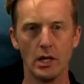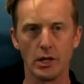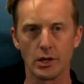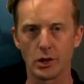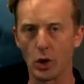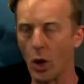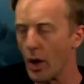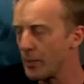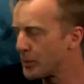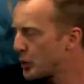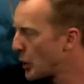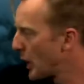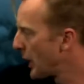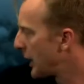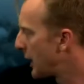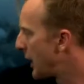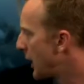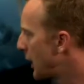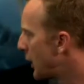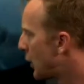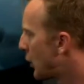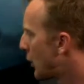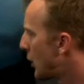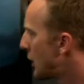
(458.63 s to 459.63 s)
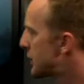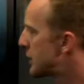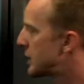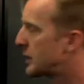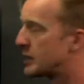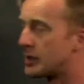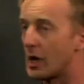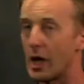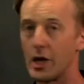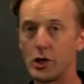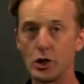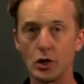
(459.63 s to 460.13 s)
So I'm trying to get across
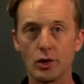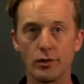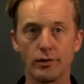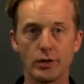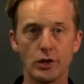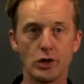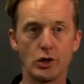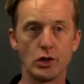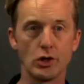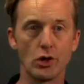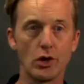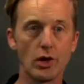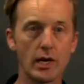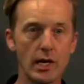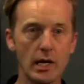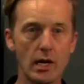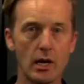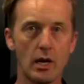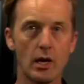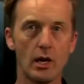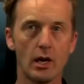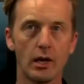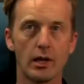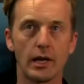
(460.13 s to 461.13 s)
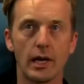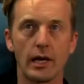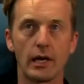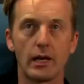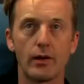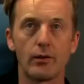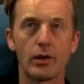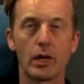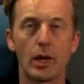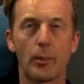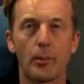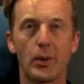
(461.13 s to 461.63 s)
this idea of a journey, that
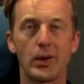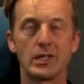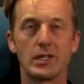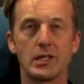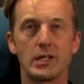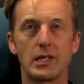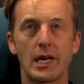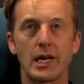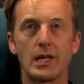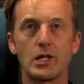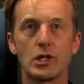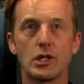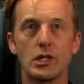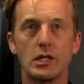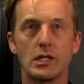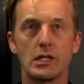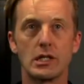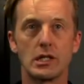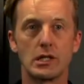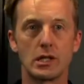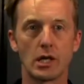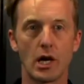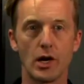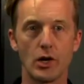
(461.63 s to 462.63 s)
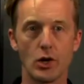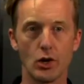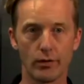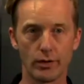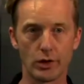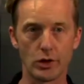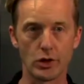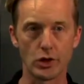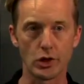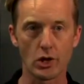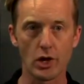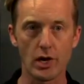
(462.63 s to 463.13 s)
giving a presentation is this idea of
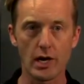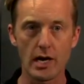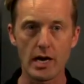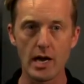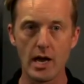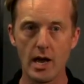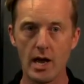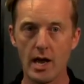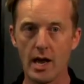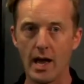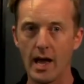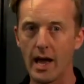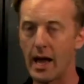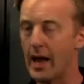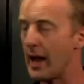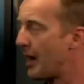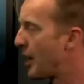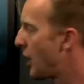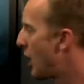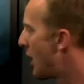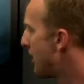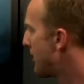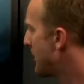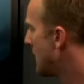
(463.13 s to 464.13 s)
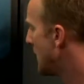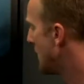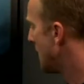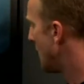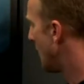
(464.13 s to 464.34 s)
a journey, and I'm